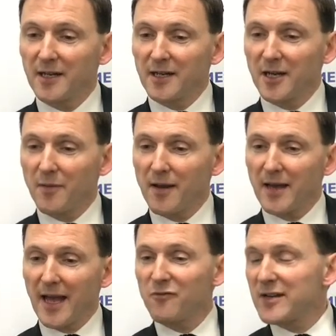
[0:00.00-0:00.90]
you know,
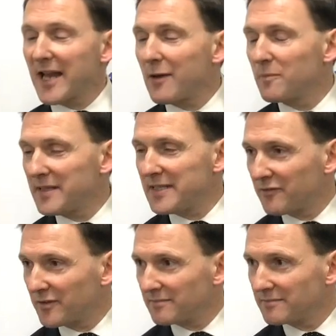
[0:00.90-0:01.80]
every day would be
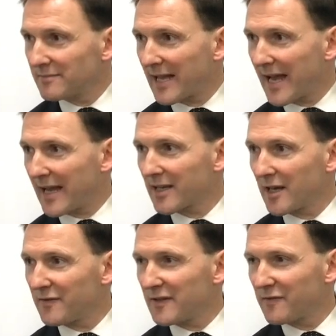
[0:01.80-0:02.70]
different, that
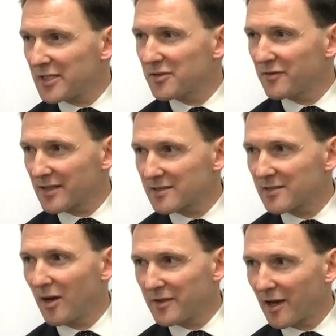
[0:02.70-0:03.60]
kind of adventure and
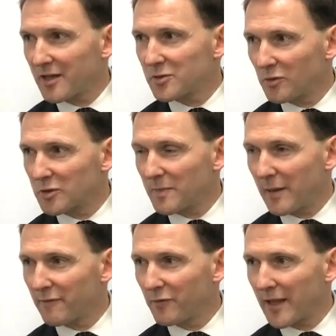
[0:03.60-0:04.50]
excitement that I talked
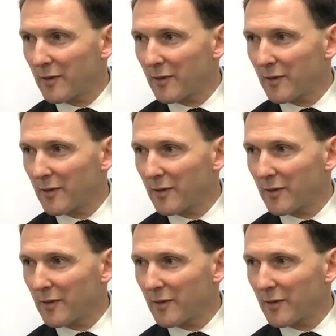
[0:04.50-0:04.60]
about before,